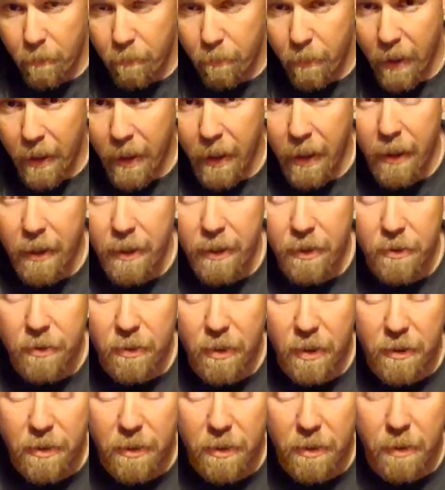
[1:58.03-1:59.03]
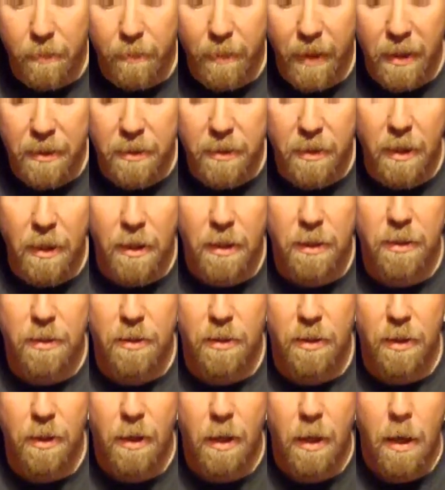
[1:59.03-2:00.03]
by any stretch of the
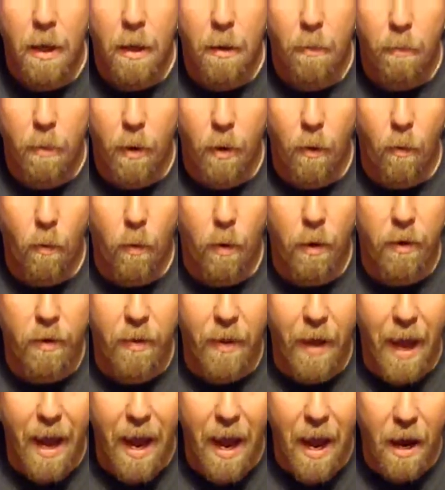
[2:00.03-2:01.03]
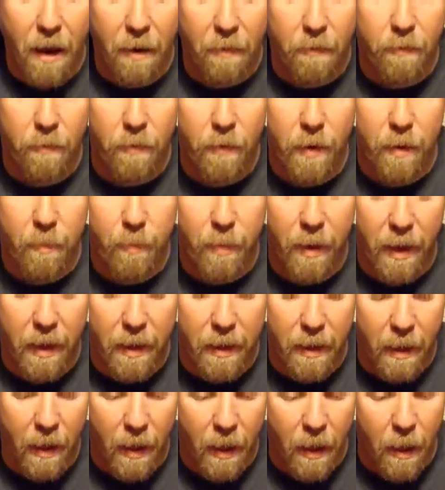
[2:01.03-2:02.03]
imagination, but worth every
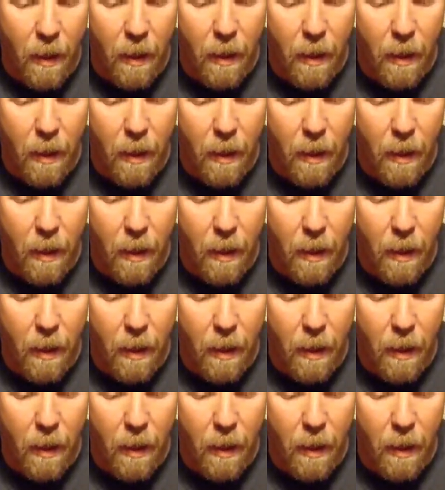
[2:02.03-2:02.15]
penny.